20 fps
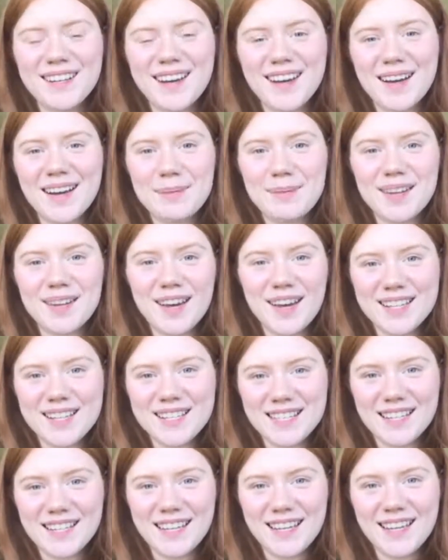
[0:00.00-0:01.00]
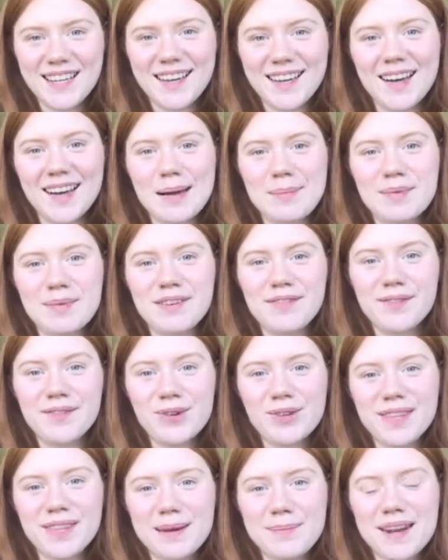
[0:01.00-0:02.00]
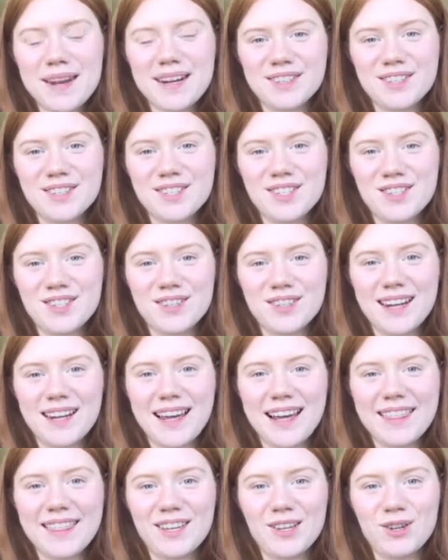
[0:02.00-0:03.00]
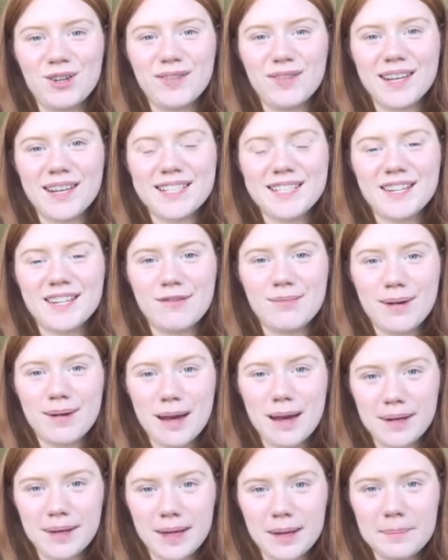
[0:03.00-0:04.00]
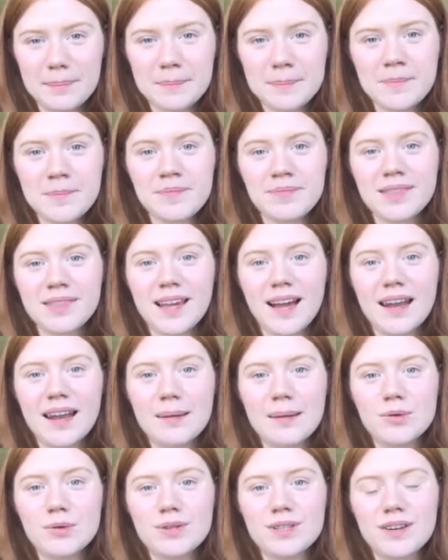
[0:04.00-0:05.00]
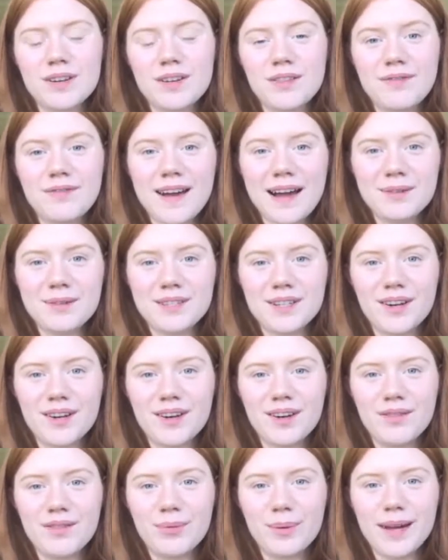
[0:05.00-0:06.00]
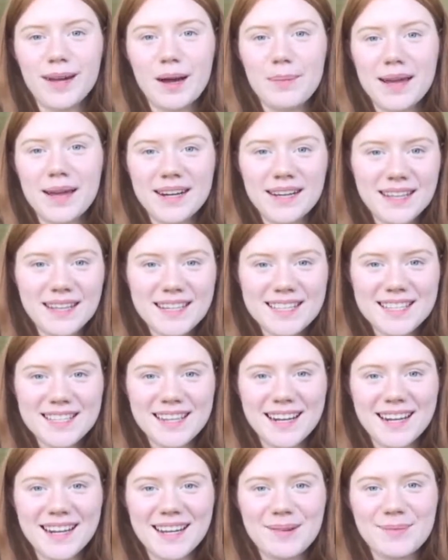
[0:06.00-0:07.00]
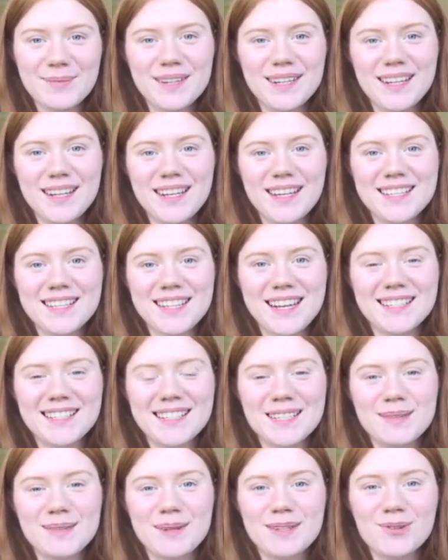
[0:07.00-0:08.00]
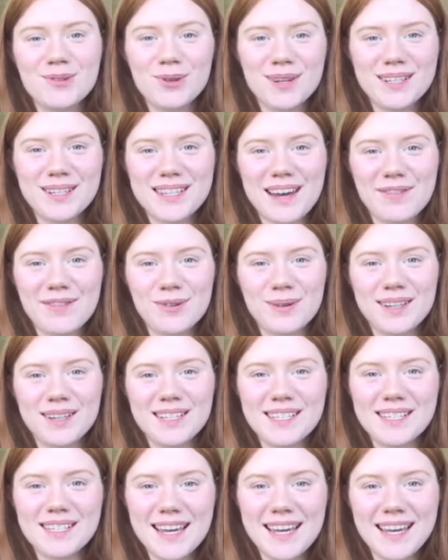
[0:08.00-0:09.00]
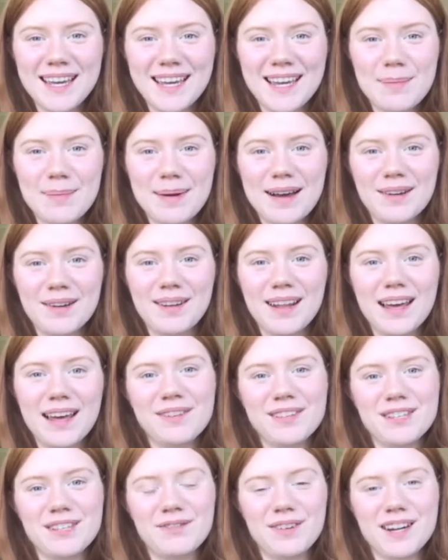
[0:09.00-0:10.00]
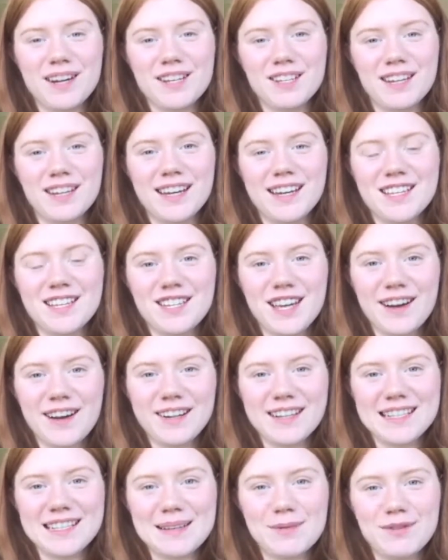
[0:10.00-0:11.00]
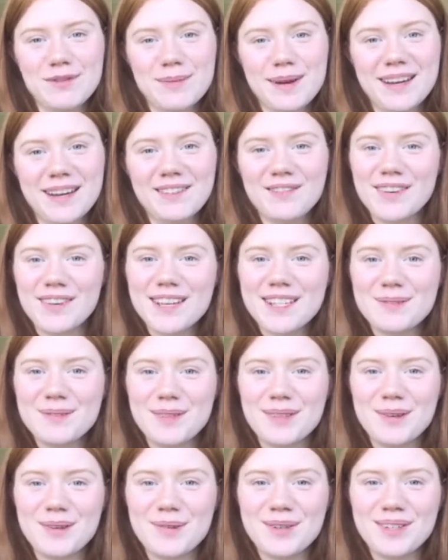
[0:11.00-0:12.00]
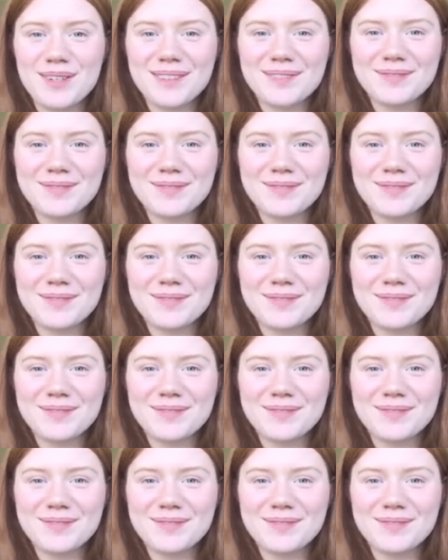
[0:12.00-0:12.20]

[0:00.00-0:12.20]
I'm Kirsty. I'm a fourth year medical student at the University of Birmingham. And I'm also the founder of We Are Medics. And I'm really excited to be talking to everyone today about life as a fresher and sharing some of my advice with you all.